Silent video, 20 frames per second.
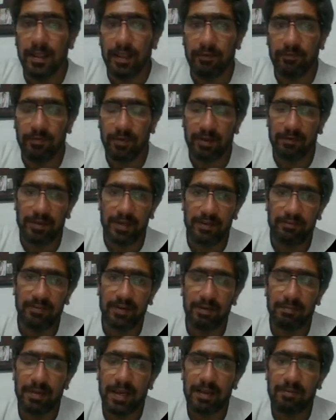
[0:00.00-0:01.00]
if you have any
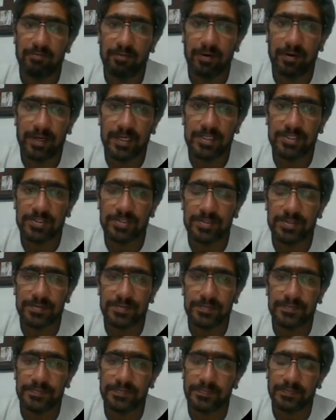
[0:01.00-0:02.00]
feedback for us,
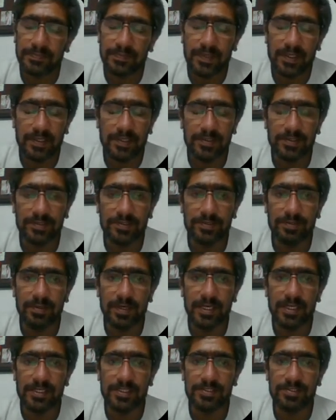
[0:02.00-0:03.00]
do
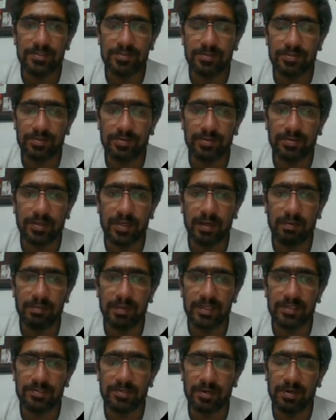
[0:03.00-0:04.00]
let us know through
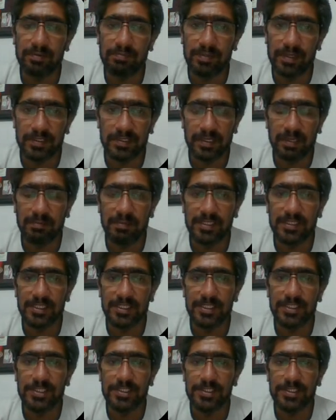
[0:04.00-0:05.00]
comments or personal
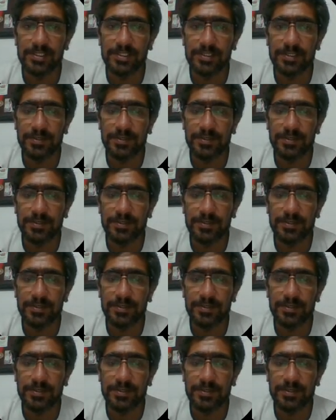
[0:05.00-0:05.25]
messages.